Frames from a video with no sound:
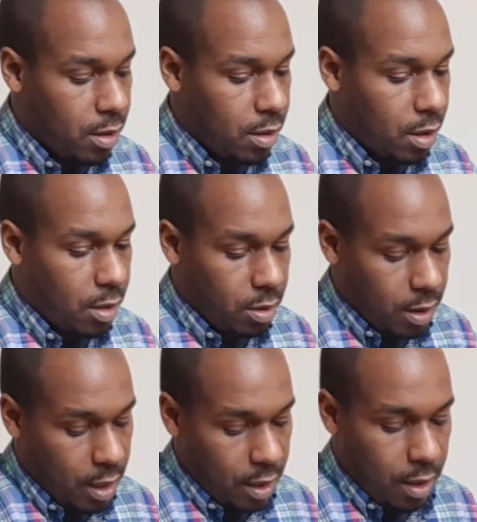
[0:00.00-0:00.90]

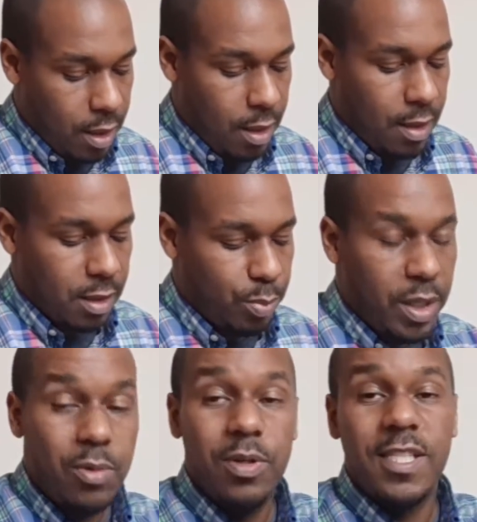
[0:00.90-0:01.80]
Okay, yeah, there's big
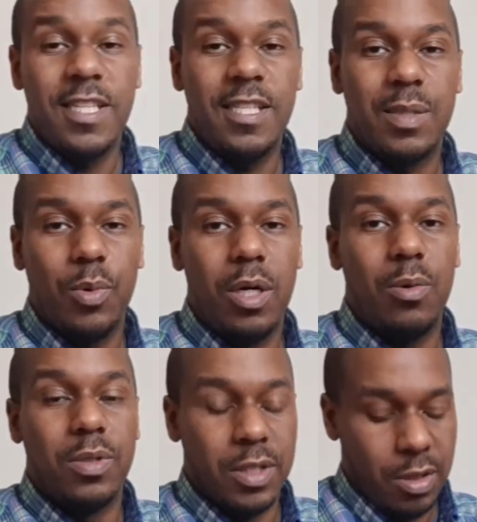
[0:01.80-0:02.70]
ones and there's small
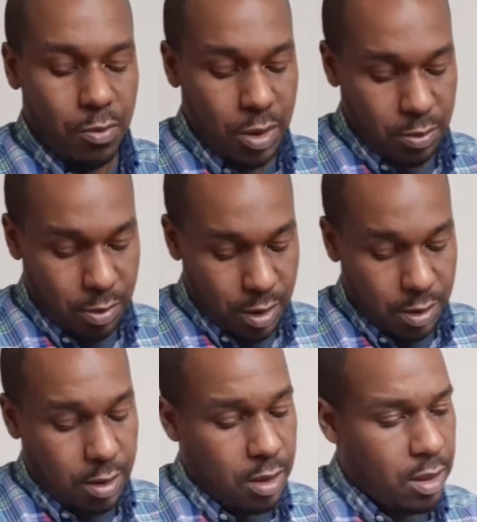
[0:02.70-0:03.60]
ones. So this one's
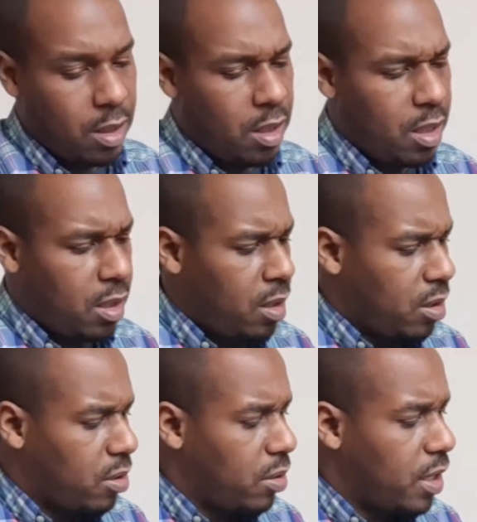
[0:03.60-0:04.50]

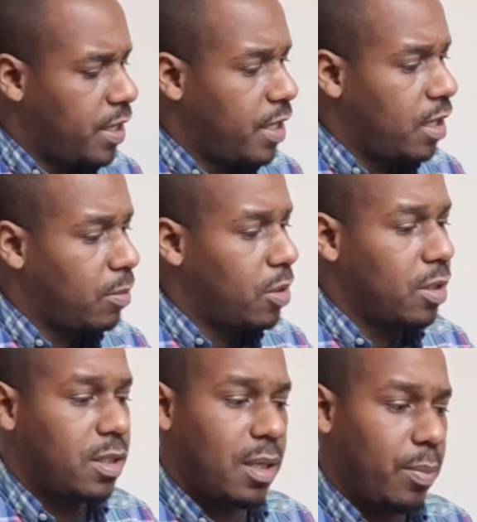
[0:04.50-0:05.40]
going here. I'm going to
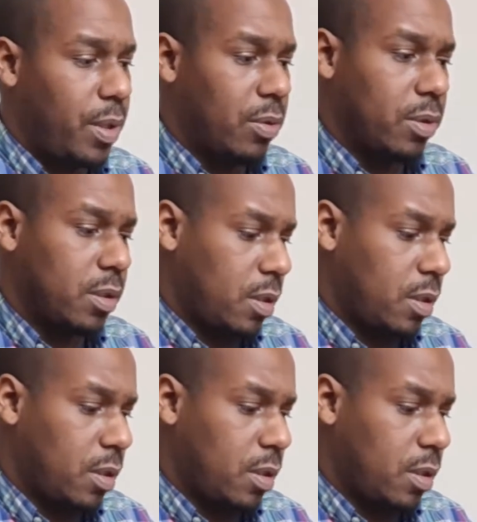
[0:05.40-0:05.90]
say the big ones.